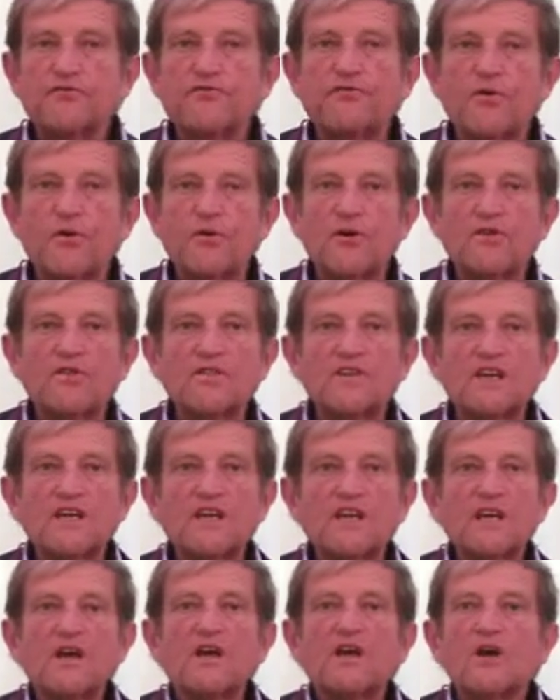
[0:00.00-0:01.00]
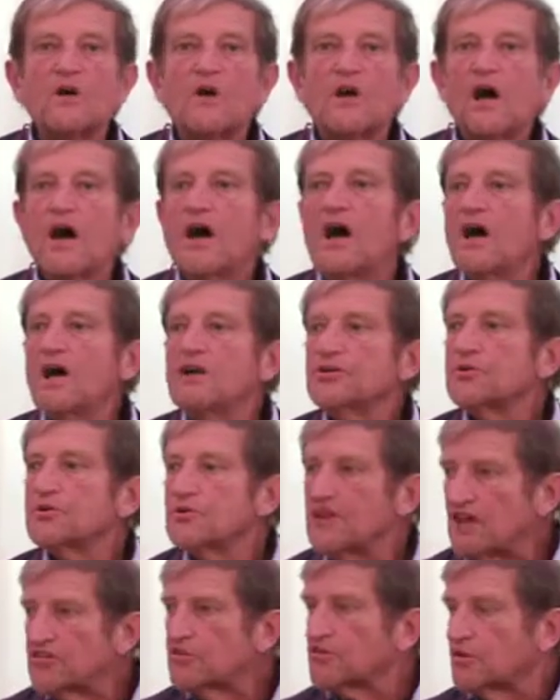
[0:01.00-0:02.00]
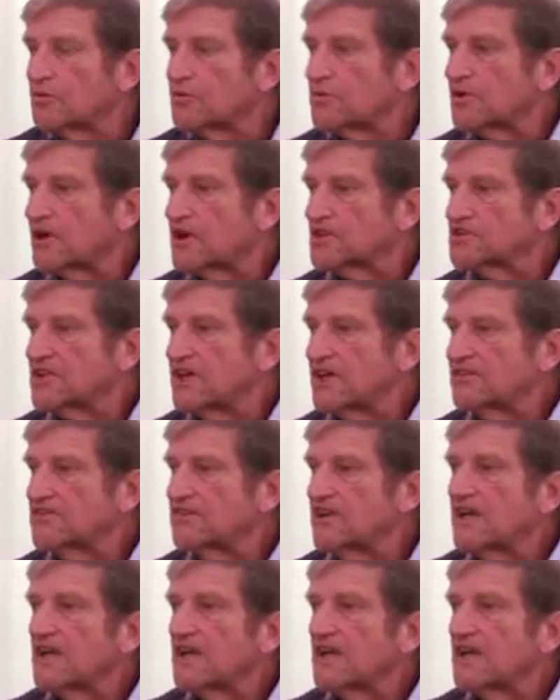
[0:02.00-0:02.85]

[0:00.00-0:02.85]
for the UNESCO project.